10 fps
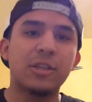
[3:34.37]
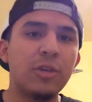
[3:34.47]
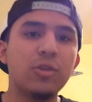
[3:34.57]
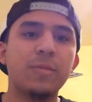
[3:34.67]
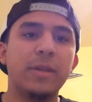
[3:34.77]

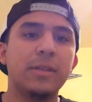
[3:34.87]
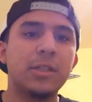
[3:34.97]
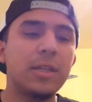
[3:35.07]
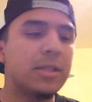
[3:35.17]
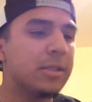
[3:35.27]

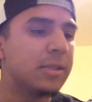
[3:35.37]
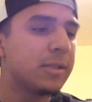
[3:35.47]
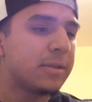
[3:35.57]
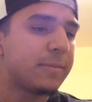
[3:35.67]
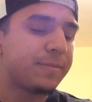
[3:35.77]

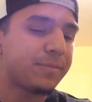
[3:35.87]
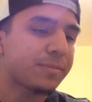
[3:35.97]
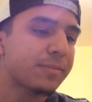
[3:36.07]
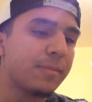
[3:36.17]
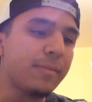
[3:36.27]
Jesus.
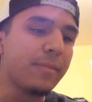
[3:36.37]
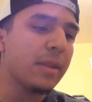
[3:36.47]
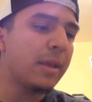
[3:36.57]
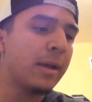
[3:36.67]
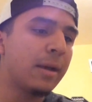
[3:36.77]

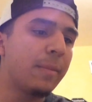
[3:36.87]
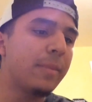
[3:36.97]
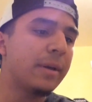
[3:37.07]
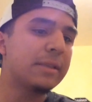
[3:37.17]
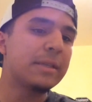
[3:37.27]

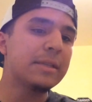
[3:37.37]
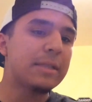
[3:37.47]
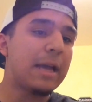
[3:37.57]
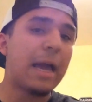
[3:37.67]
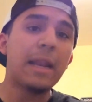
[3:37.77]

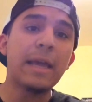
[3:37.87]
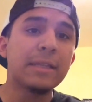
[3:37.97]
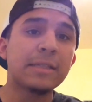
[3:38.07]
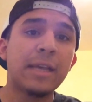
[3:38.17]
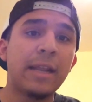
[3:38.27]
I like
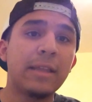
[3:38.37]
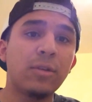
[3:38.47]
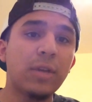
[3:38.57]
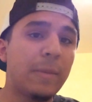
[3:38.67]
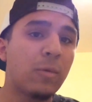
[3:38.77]
this signing.
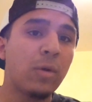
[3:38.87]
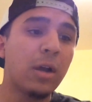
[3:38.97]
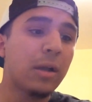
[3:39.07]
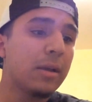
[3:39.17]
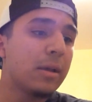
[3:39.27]
Don't get me
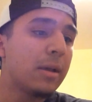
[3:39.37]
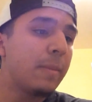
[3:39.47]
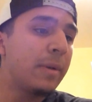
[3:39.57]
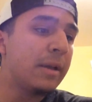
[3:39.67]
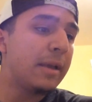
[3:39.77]
wrong.
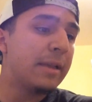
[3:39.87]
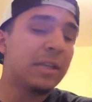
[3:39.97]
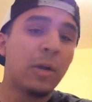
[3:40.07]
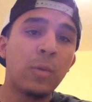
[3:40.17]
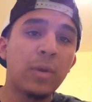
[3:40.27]
But
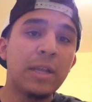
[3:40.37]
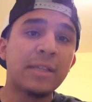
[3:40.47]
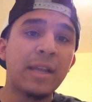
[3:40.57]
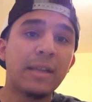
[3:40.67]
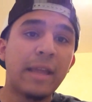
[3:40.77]
are we really
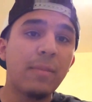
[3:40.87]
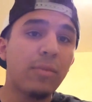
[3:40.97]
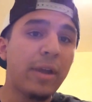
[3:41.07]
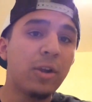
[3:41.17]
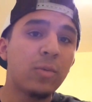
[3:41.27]
signing name
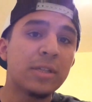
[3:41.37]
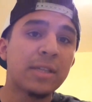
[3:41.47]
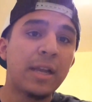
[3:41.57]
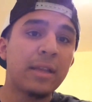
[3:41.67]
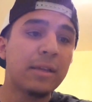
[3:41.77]
brand or are we
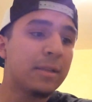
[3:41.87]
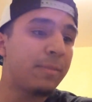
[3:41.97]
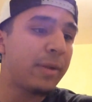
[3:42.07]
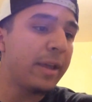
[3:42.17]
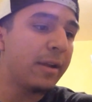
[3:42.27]
signing the
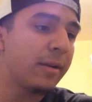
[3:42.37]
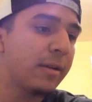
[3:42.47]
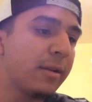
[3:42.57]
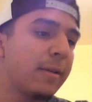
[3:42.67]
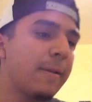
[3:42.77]
player?
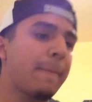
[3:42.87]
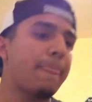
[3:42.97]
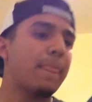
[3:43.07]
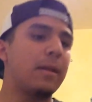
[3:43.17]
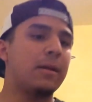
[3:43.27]

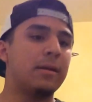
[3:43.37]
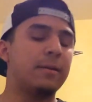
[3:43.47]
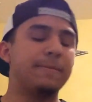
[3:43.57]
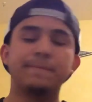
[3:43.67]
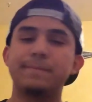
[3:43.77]
I
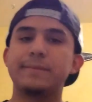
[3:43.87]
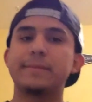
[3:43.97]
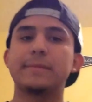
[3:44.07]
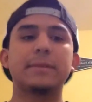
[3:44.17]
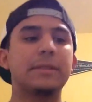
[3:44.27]
don't
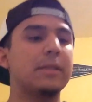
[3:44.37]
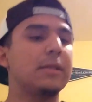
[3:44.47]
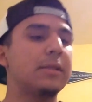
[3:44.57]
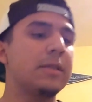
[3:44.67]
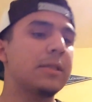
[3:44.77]

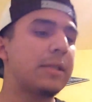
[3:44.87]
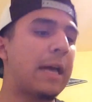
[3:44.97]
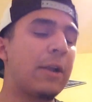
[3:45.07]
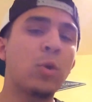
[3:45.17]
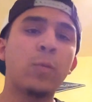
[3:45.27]

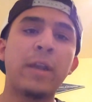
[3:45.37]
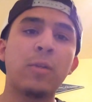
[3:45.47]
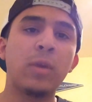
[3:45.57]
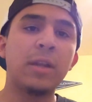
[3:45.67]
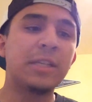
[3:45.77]
know if we had
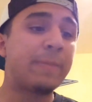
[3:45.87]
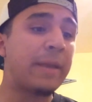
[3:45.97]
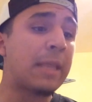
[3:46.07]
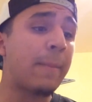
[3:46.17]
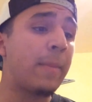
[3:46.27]
to really
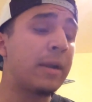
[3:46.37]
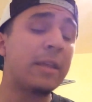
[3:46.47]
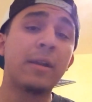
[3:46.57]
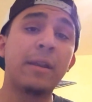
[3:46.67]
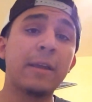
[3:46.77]
spend that
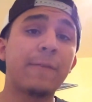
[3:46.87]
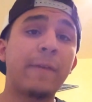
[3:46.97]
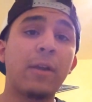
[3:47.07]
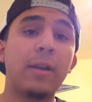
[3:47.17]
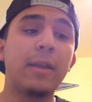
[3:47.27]
money on Nick
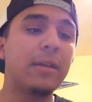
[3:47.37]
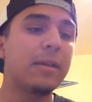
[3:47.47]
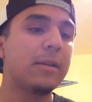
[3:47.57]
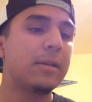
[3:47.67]
Fairley.